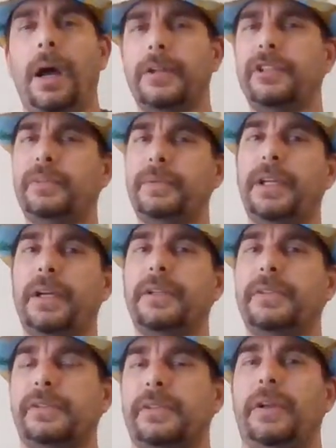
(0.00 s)
just
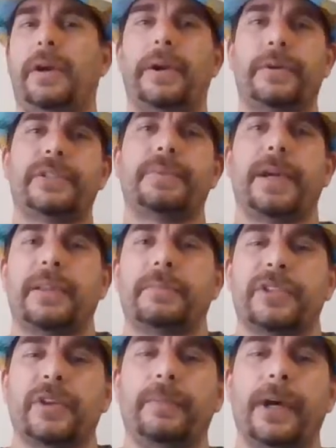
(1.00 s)
because I respect them
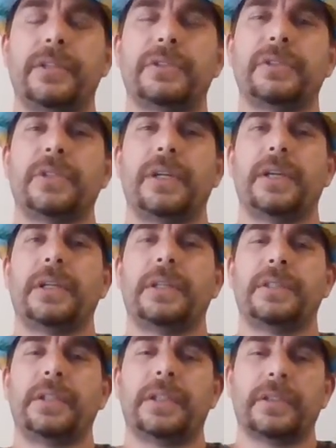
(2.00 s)
so much, and